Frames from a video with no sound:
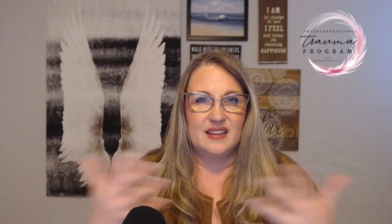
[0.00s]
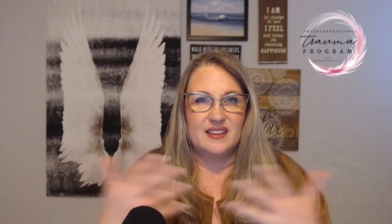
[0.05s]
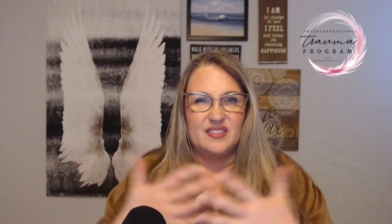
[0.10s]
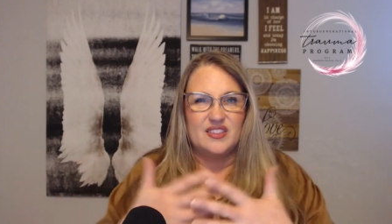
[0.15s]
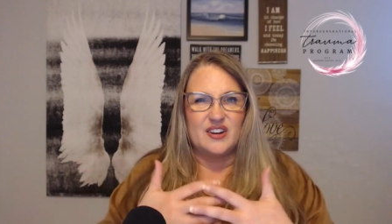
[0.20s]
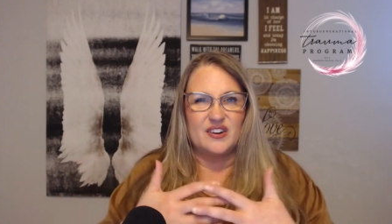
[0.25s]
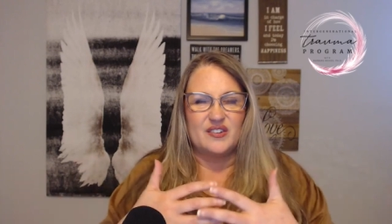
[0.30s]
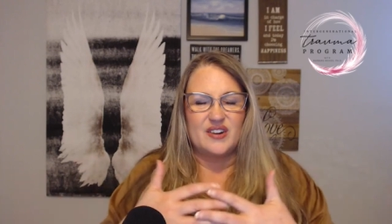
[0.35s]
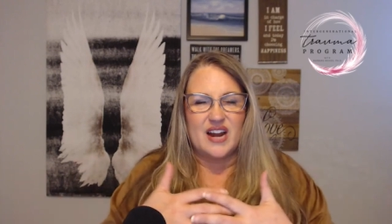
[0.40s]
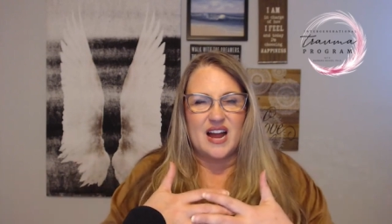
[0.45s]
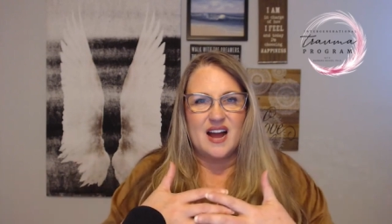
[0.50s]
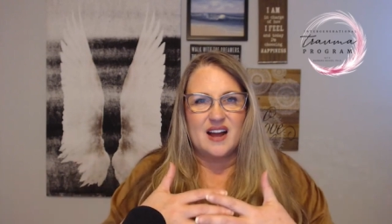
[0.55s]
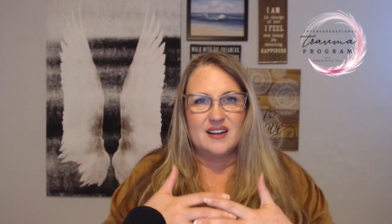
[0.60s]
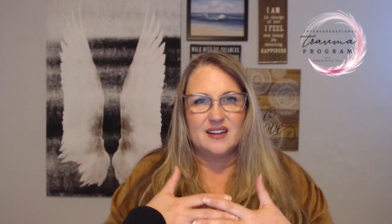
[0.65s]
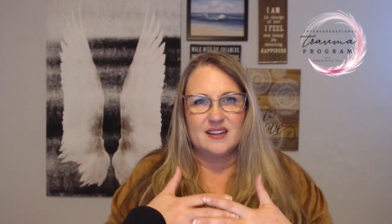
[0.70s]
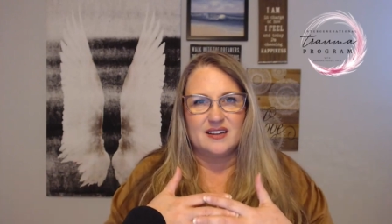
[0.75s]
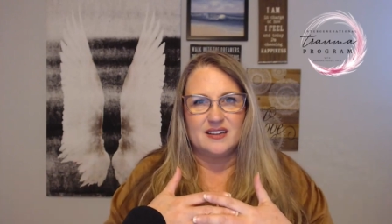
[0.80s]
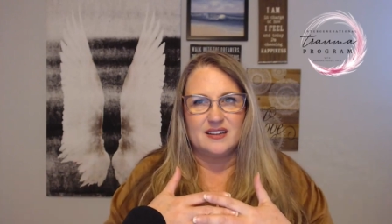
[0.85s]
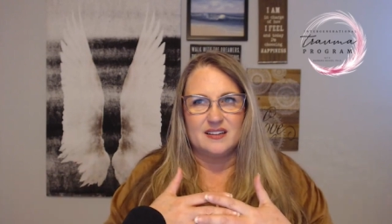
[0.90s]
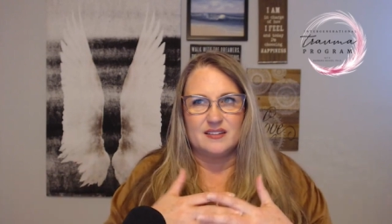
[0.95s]
they're not
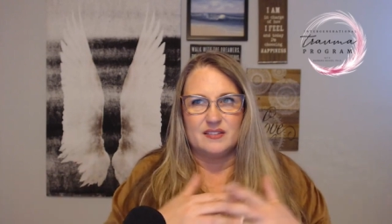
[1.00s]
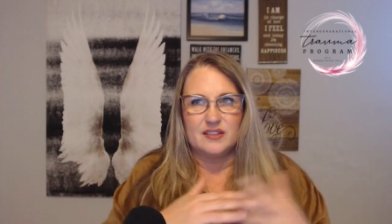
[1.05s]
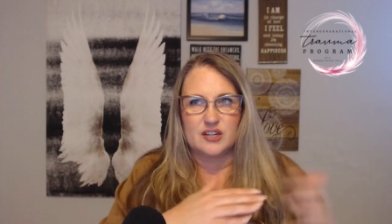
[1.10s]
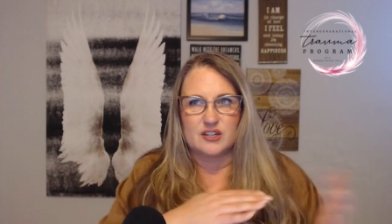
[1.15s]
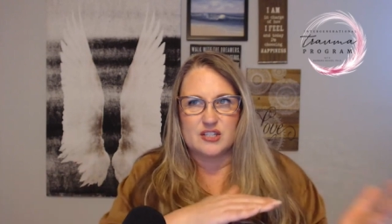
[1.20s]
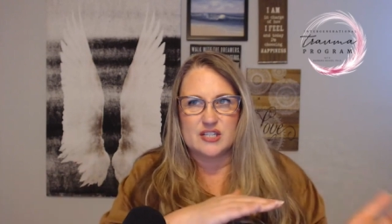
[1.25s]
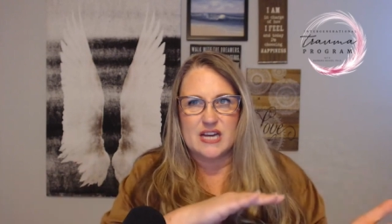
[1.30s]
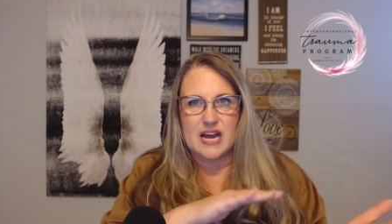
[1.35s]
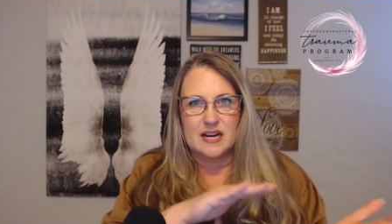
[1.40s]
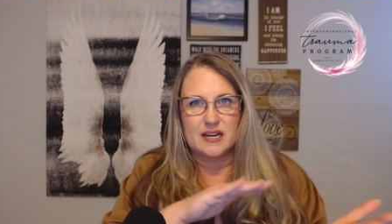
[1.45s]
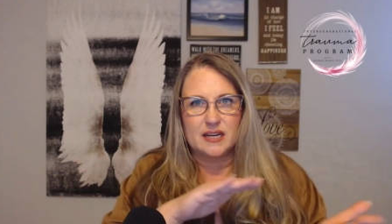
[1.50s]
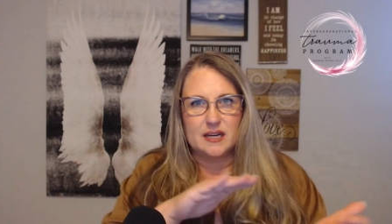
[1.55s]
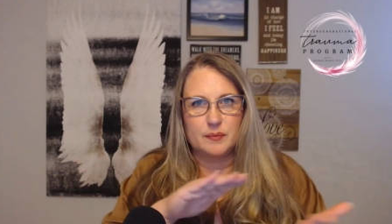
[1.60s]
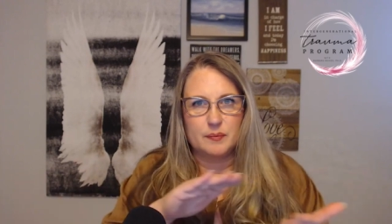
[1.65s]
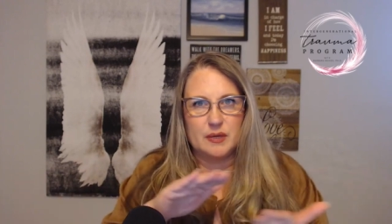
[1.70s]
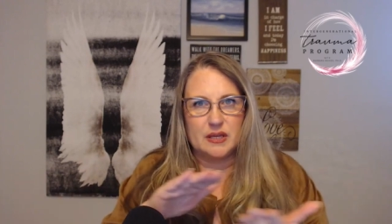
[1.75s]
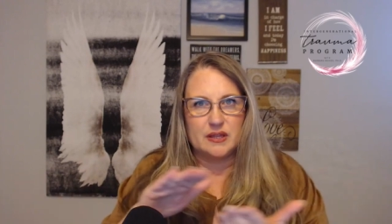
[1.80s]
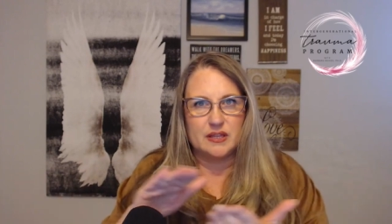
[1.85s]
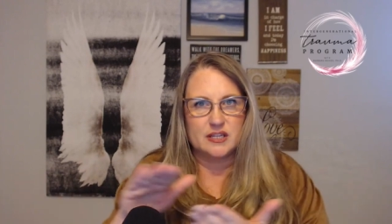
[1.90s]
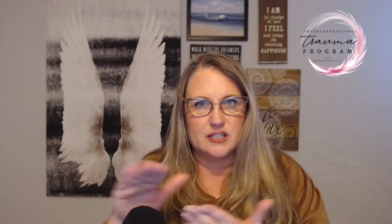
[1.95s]
gonna, there's not going to
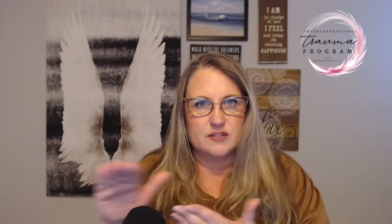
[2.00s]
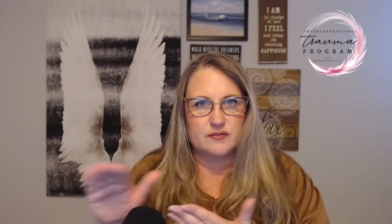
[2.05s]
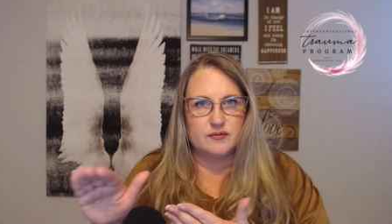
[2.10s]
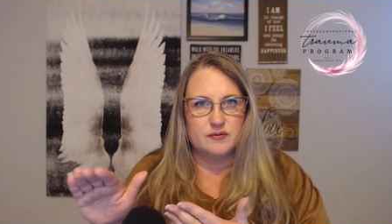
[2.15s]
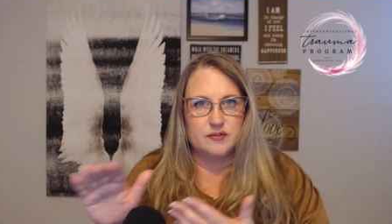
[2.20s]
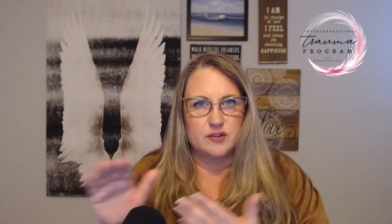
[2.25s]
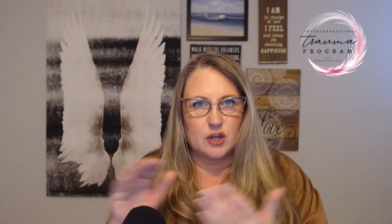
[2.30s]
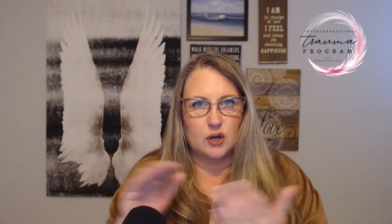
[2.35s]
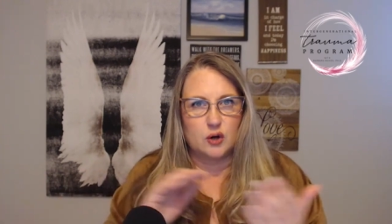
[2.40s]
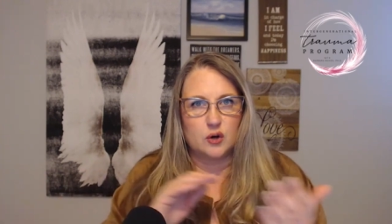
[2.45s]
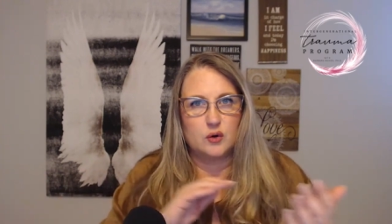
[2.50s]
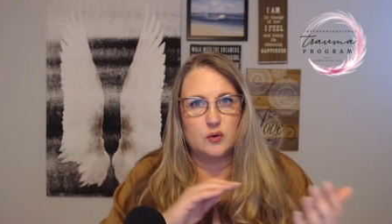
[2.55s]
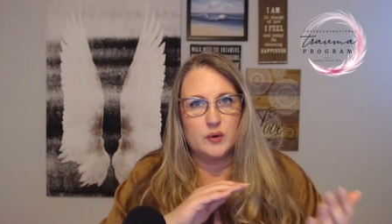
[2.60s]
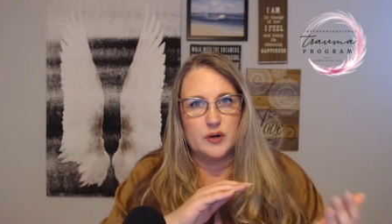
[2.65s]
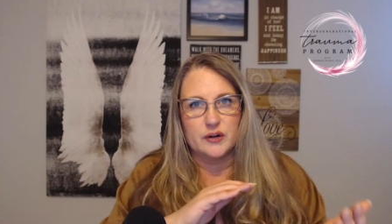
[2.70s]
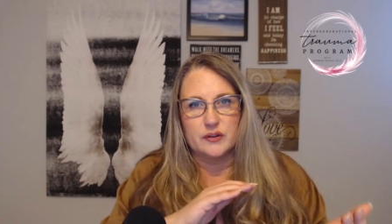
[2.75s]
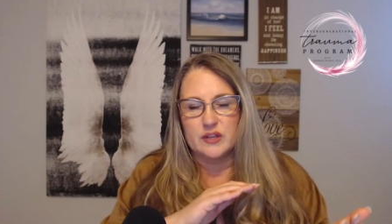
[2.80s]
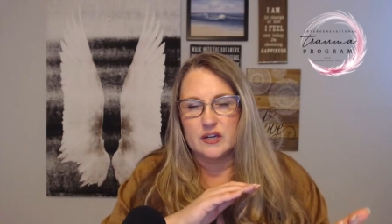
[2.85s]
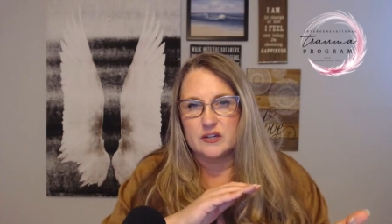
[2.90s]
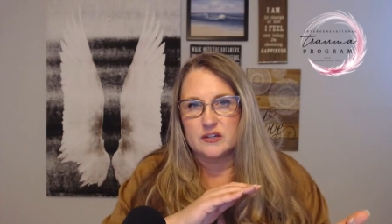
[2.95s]
be this flow
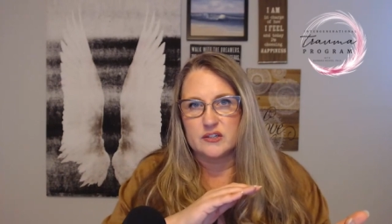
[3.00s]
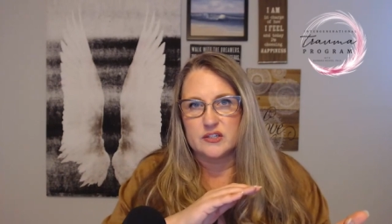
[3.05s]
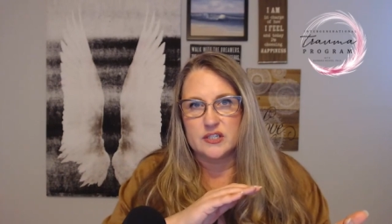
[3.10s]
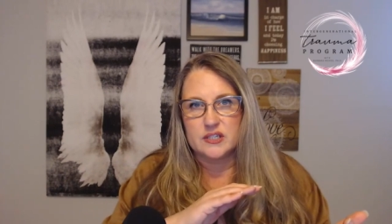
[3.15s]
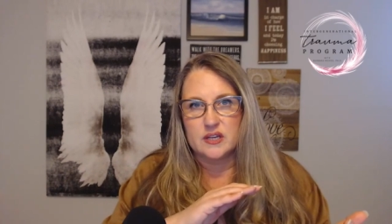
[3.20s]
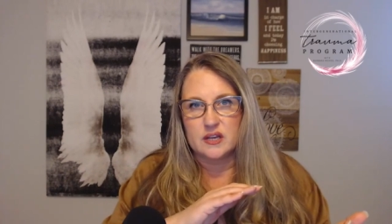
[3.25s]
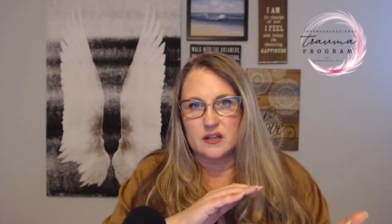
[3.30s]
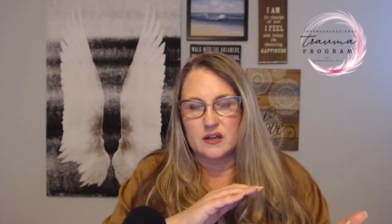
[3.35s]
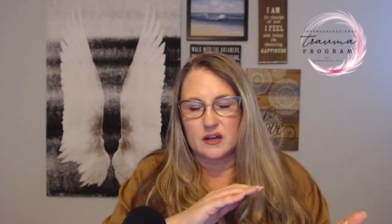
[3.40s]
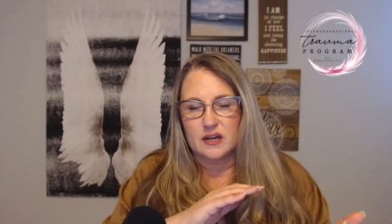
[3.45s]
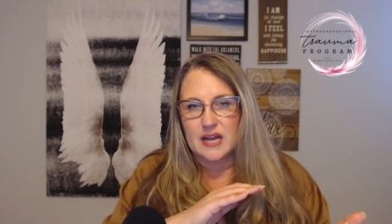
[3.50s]
where there's a,